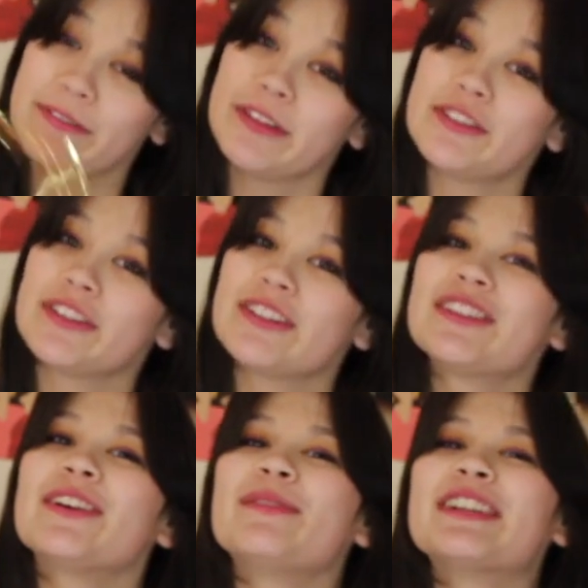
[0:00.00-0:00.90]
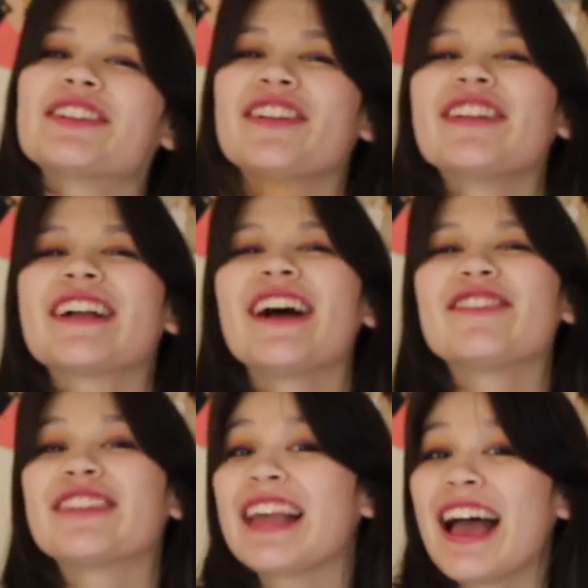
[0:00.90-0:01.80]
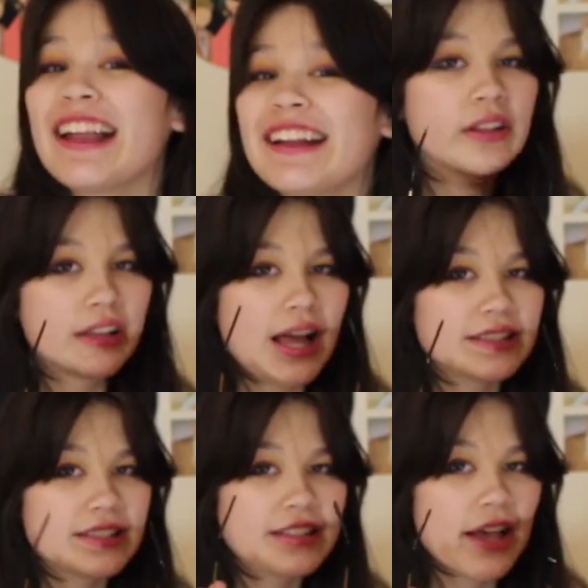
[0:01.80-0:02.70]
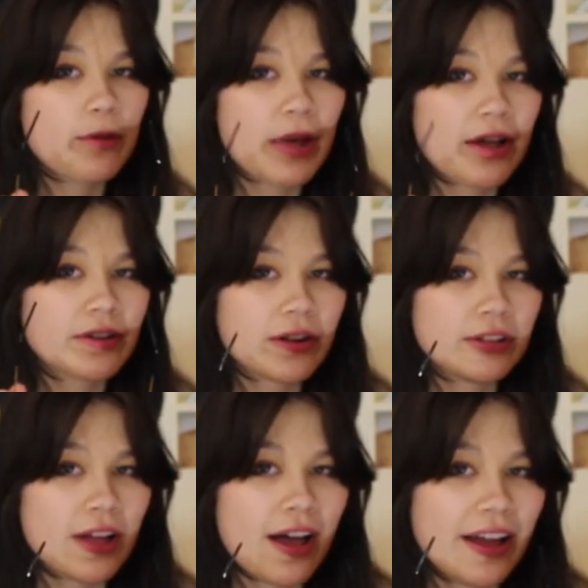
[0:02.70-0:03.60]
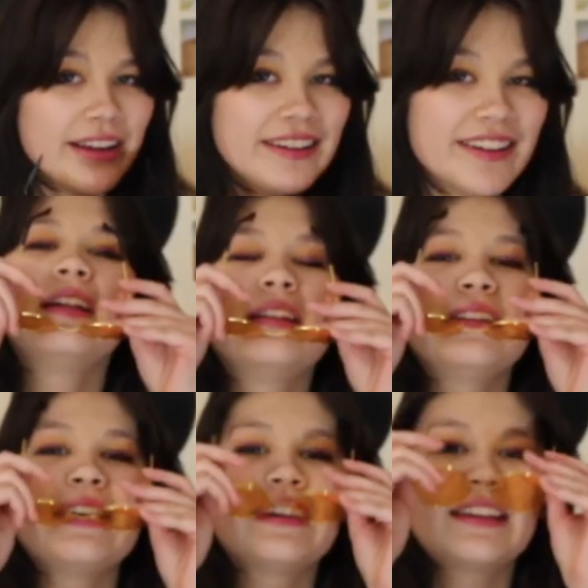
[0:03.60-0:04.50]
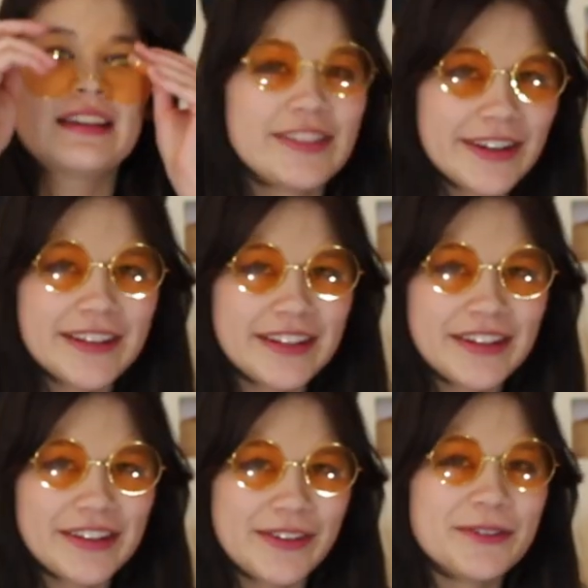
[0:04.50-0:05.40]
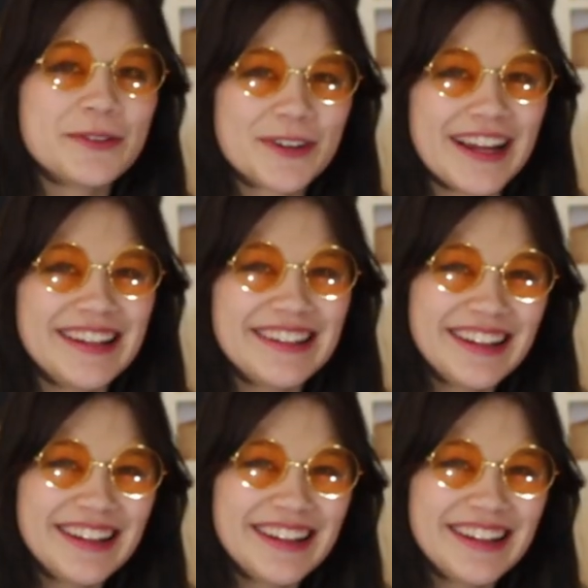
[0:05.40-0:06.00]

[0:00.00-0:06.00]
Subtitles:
in the future, so make sure to look out for that. The glasses help out a lot. John Lennon who, right?